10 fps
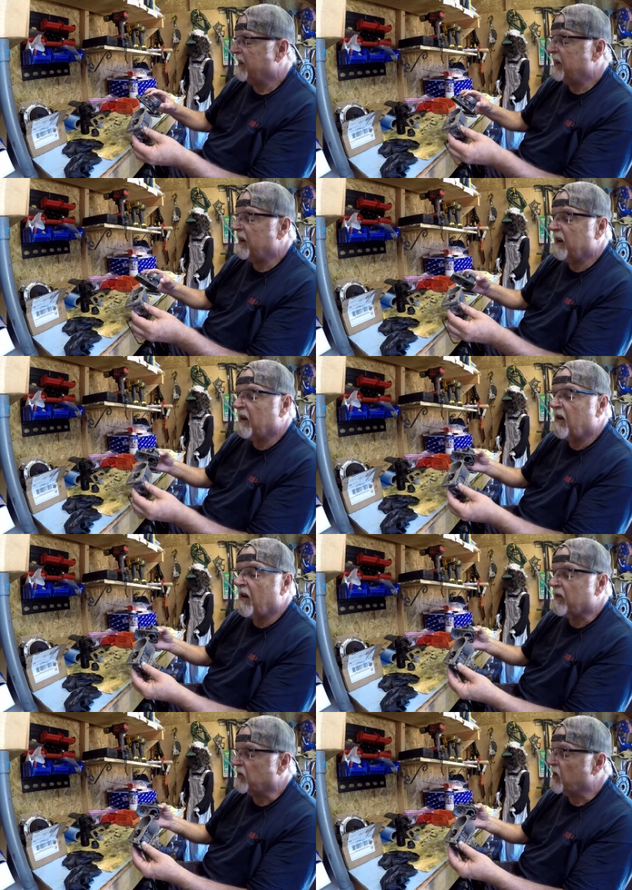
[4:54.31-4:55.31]
It didn't get
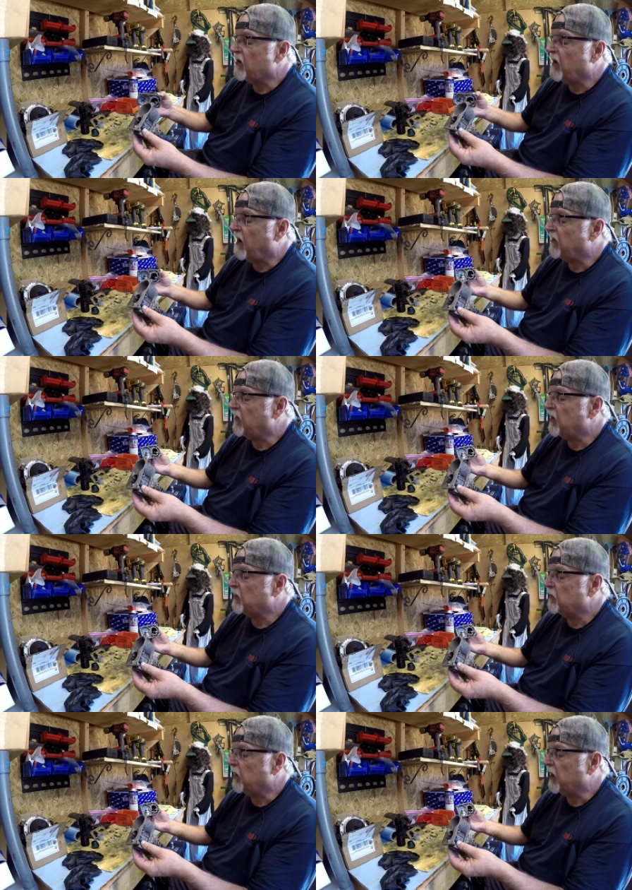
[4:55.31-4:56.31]
all the dirt off of
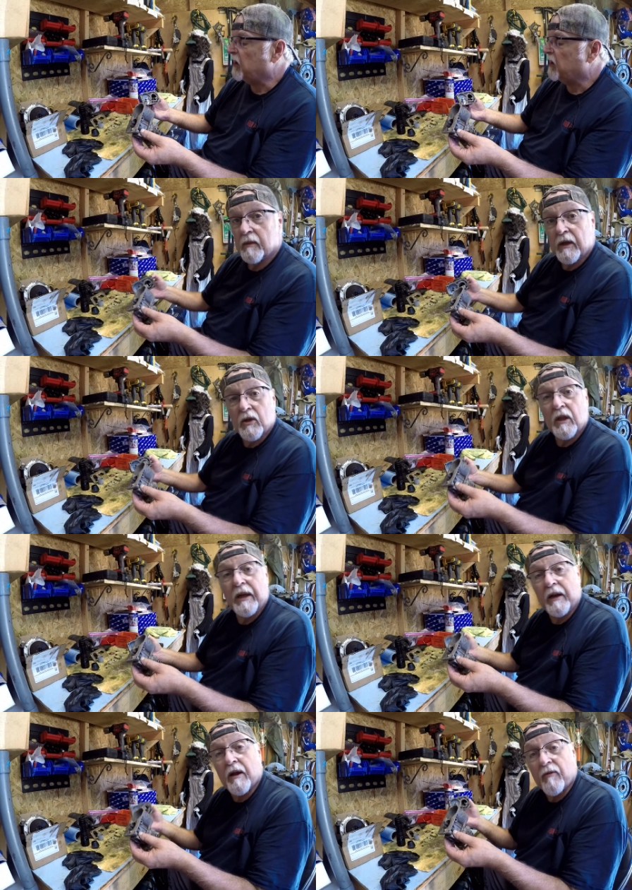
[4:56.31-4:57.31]
it, but it's
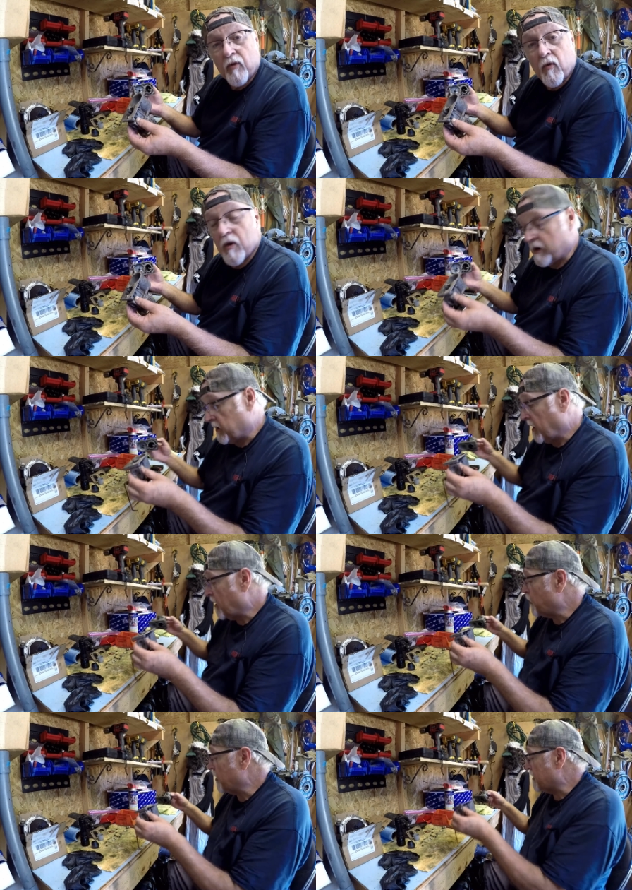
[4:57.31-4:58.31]
clean enough to run.
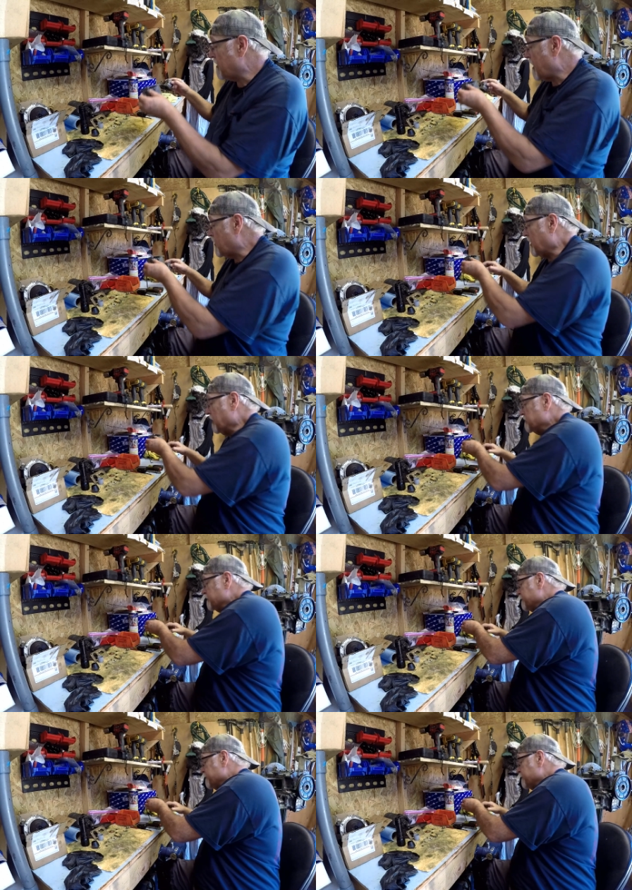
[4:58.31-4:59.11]
I'll put it that way.